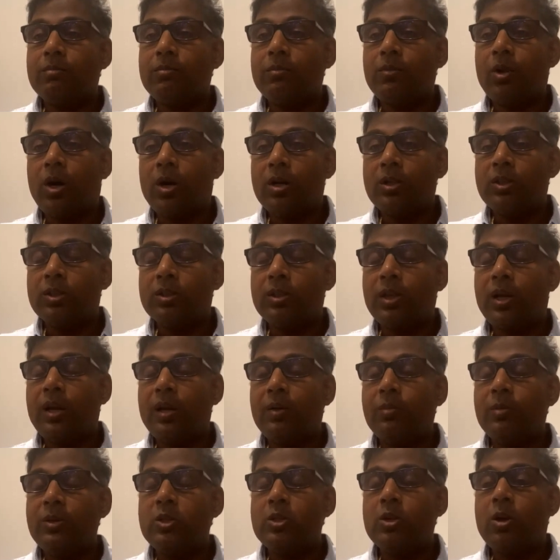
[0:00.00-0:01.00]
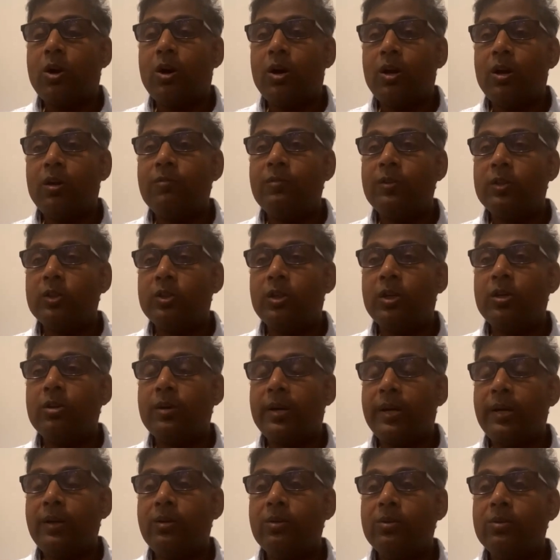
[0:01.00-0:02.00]
North Star, which all of us are
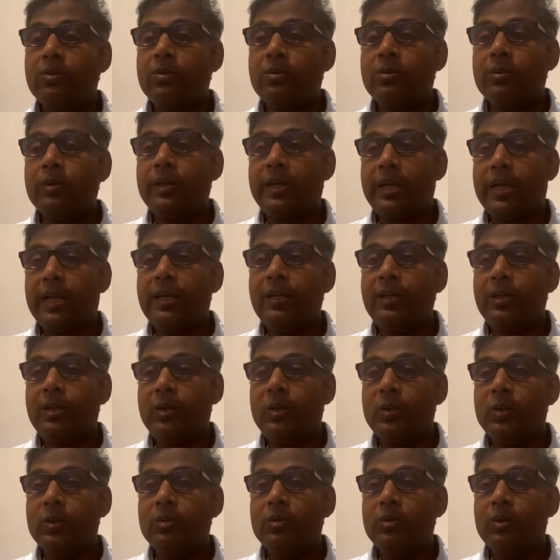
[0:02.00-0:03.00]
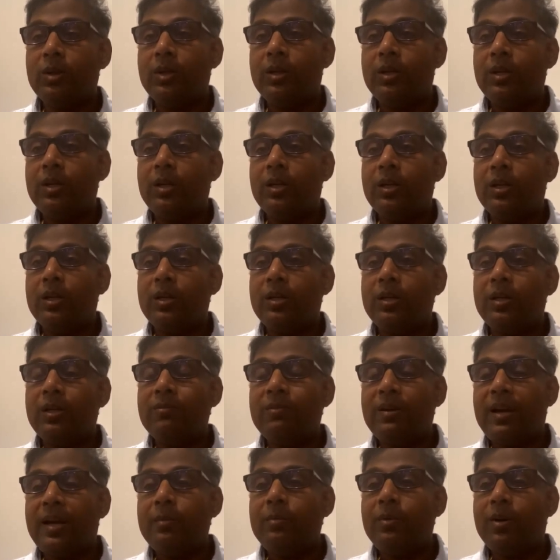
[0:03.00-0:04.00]
trying to get to.
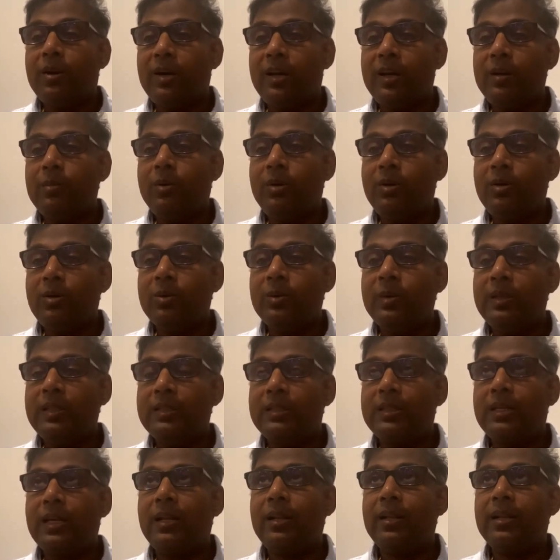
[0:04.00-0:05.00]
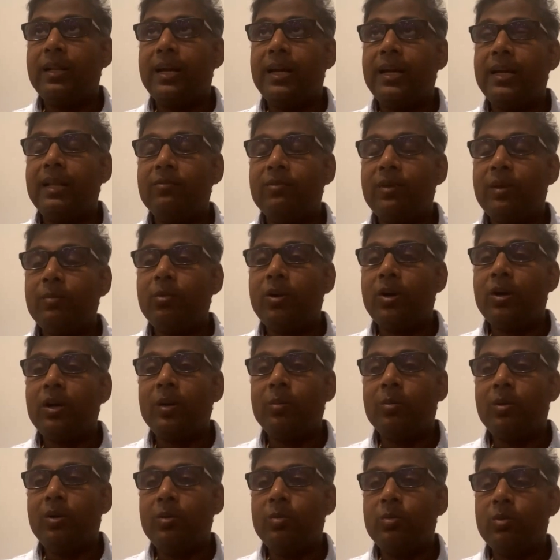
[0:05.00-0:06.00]
If I'm not able to instill that, if I'm not
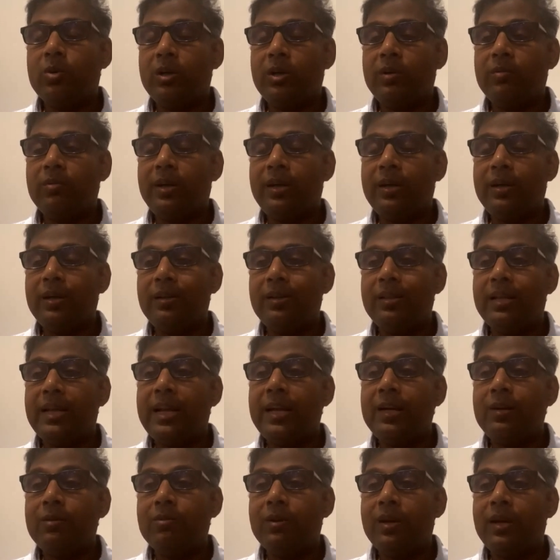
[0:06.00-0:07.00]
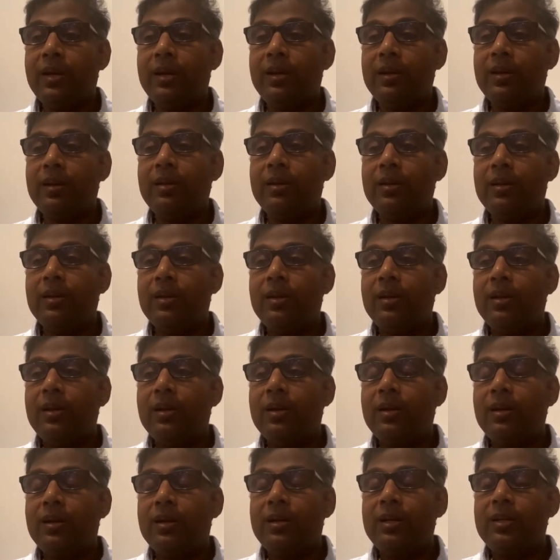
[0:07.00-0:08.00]
able to motivate in that way,
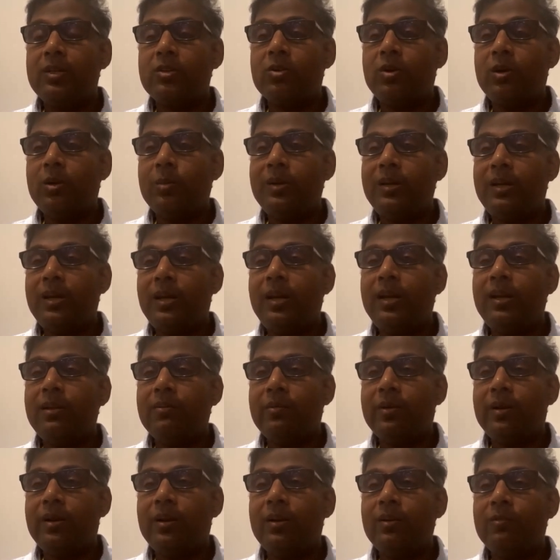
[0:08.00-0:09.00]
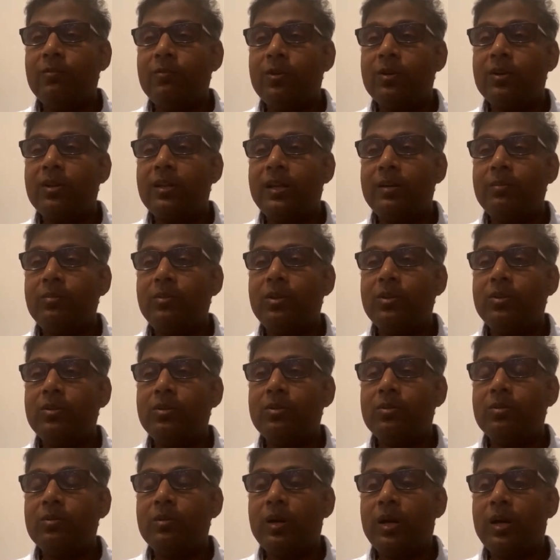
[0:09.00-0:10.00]
it's going to be really difficult for them
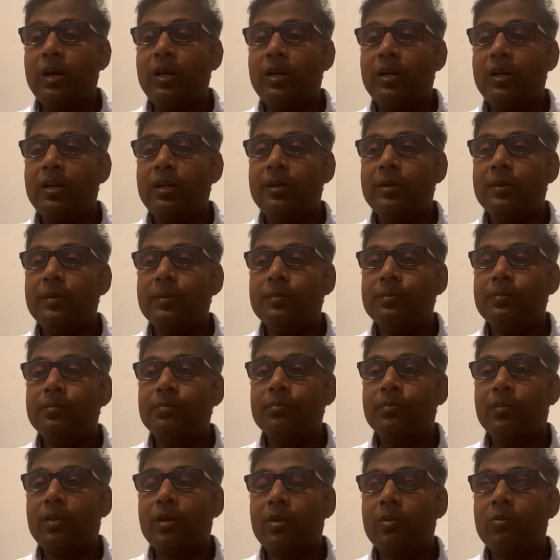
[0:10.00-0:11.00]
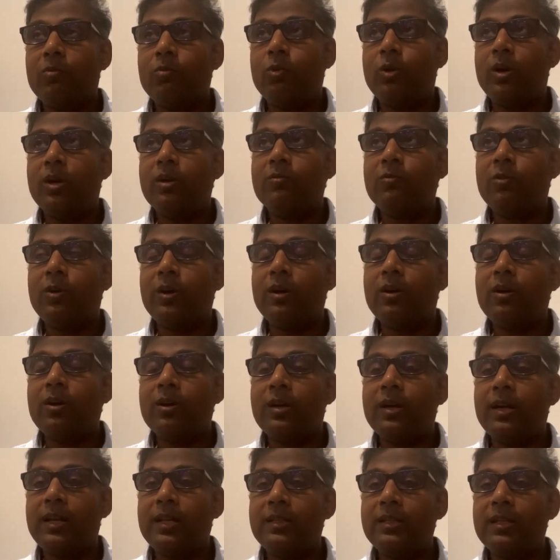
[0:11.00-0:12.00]
to work for an
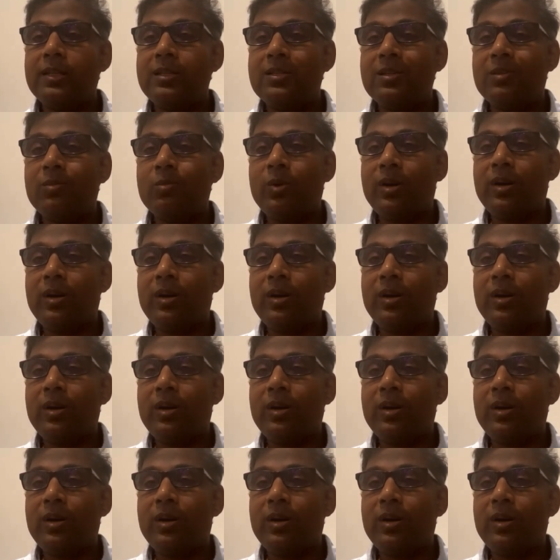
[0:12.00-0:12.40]
organization